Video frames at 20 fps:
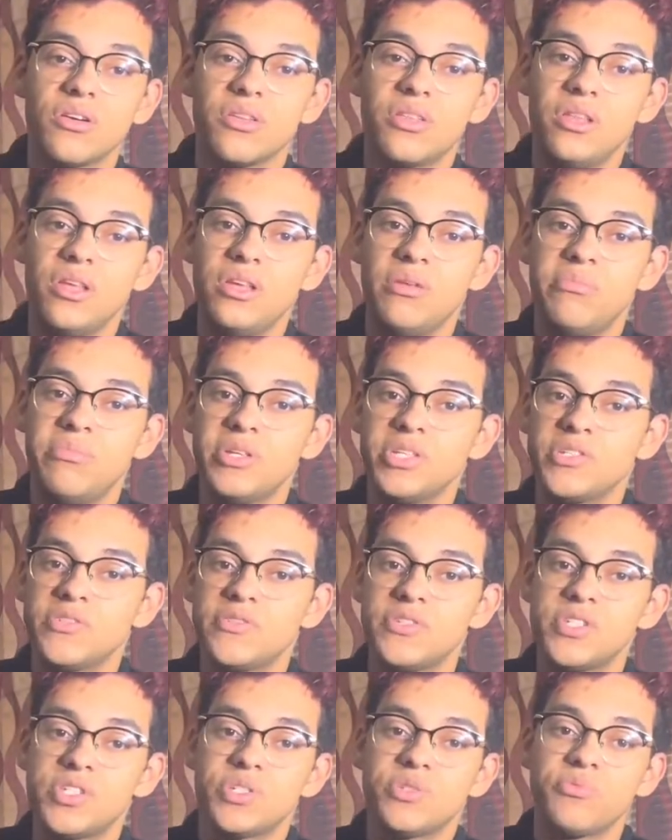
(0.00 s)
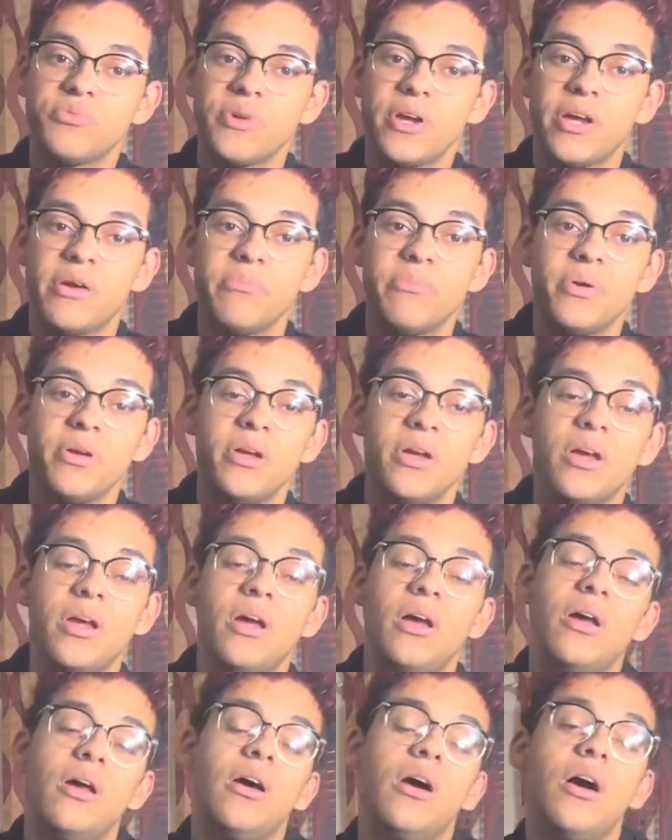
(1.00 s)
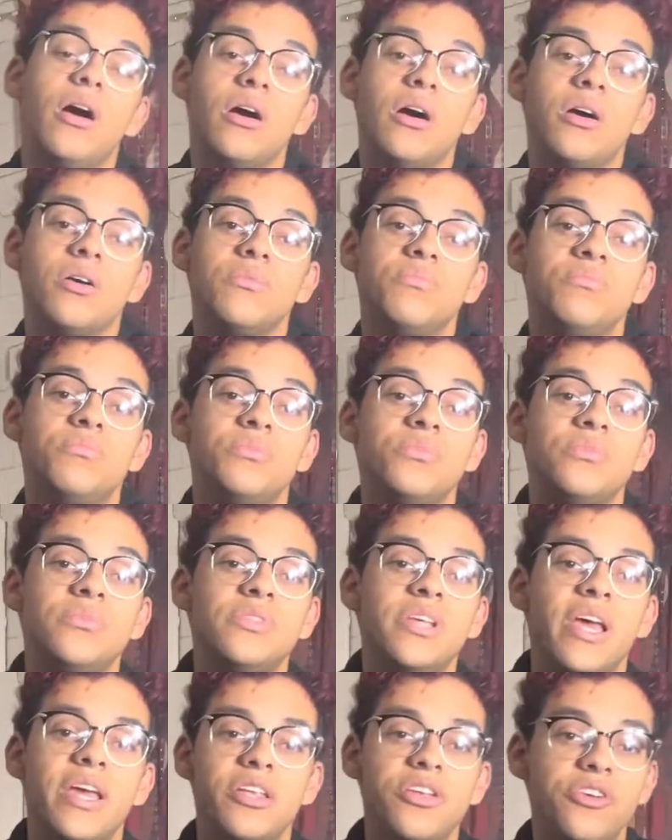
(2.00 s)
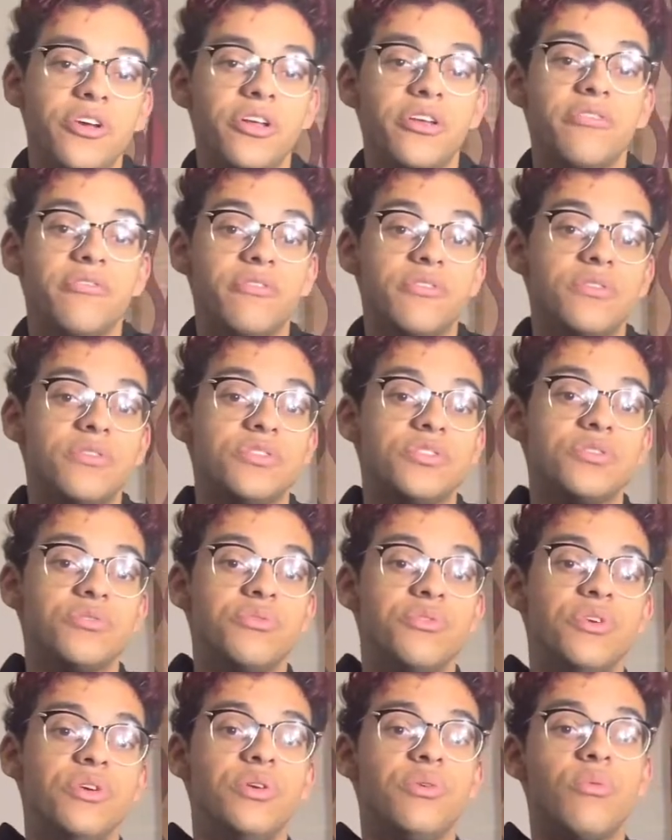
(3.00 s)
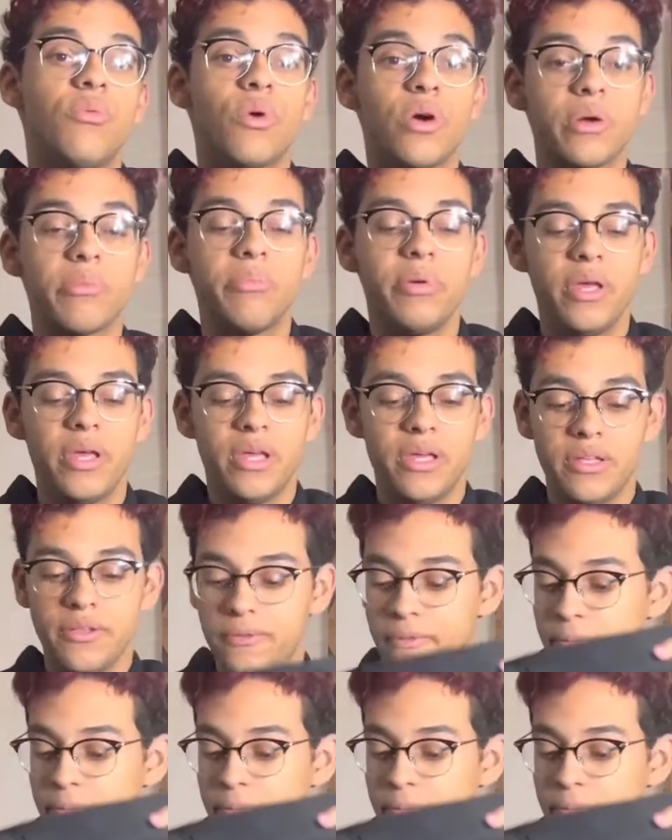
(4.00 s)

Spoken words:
the MSFTSrep 10-year anniversary work pant.